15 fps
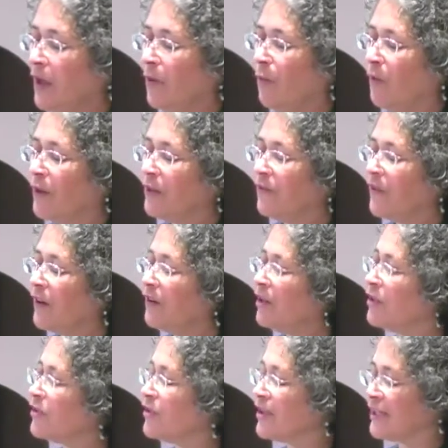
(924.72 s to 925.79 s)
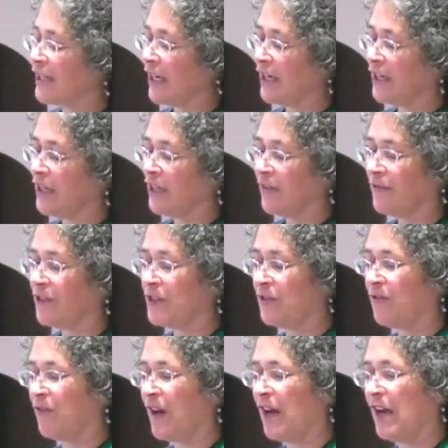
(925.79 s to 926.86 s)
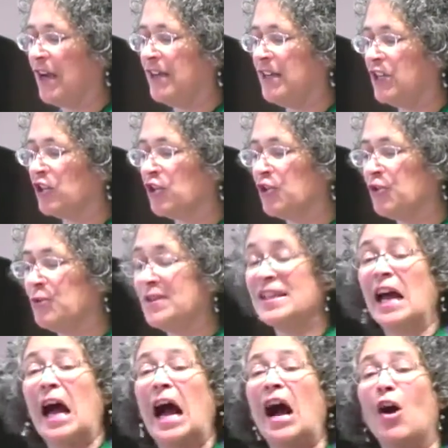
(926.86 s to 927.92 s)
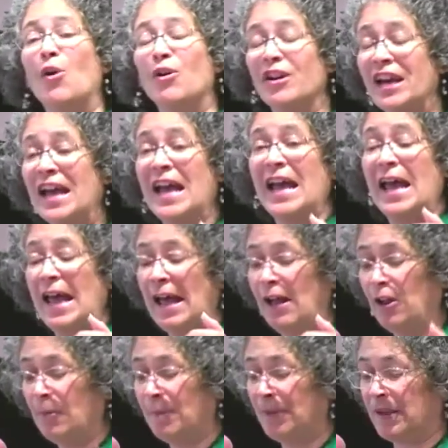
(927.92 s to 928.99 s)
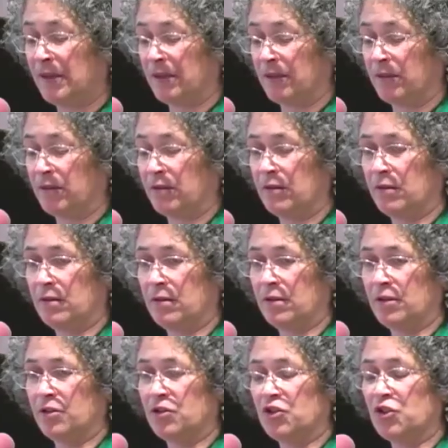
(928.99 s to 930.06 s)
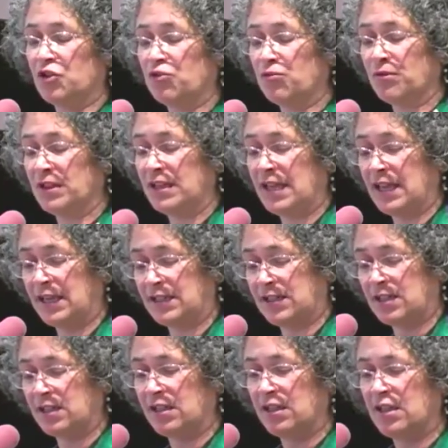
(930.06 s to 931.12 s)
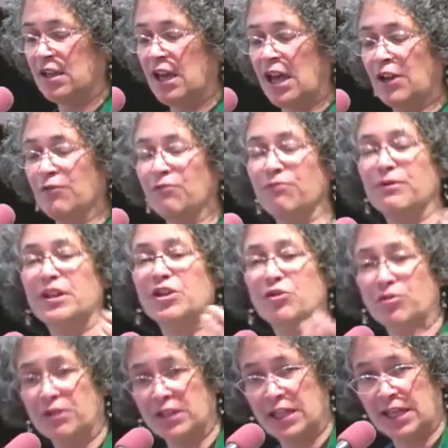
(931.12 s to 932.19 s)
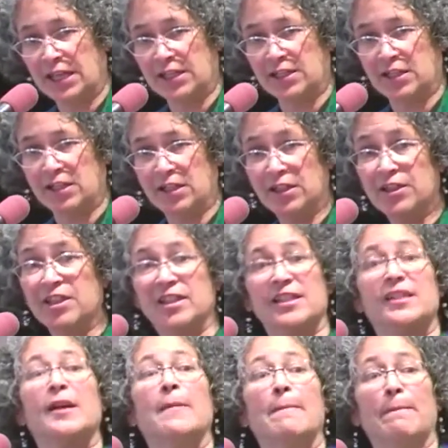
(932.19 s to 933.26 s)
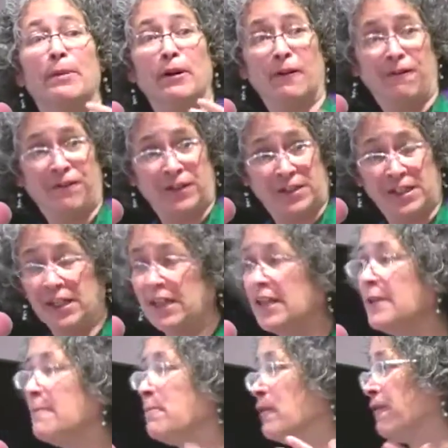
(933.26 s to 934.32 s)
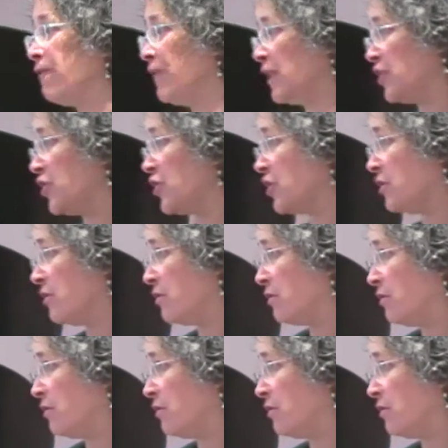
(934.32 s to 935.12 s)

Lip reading: And what if our understanding of the divine includes our helping to create and recreate this perfect imperfection?